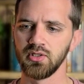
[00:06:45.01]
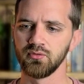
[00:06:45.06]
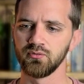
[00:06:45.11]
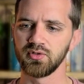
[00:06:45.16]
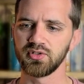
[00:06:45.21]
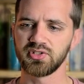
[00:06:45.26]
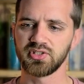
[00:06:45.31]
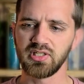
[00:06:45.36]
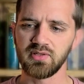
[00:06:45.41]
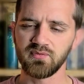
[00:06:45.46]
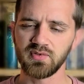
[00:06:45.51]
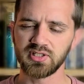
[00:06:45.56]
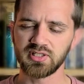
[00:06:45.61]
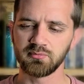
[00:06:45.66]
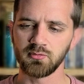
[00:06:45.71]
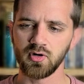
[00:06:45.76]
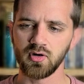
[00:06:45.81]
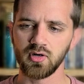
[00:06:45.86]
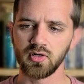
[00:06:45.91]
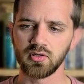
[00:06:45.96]
receive this
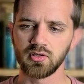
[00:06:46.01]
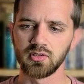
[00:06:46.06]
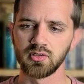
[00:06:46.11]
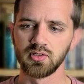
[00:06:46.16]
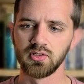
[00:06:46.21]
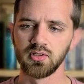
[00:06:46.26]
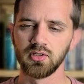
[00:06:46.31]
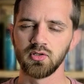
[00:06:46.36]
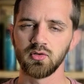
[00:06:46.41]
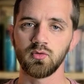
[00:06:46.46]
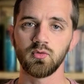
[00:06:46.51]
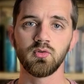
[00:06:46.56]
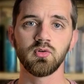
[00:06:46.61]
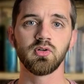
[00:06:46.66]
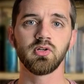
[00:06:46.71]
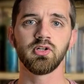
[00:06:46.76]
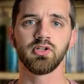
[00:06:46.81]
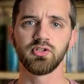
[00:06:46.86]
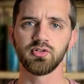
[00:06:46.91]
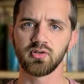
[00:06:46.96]
mark,
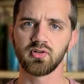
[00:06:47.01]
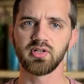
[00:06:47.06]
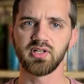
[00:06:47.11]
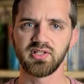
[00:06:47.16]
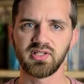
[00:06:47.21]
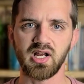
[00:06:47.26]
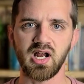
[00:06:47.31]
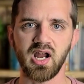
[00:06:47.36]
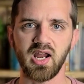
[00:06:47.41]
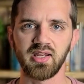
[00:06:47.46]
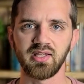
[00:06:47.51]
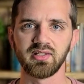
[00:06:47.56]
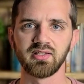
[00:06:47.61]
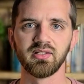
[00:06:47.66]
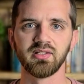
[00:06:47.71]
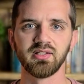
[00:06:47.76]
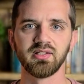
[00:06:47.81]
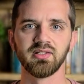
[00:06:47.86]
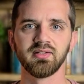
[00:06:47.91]
or you're going to die.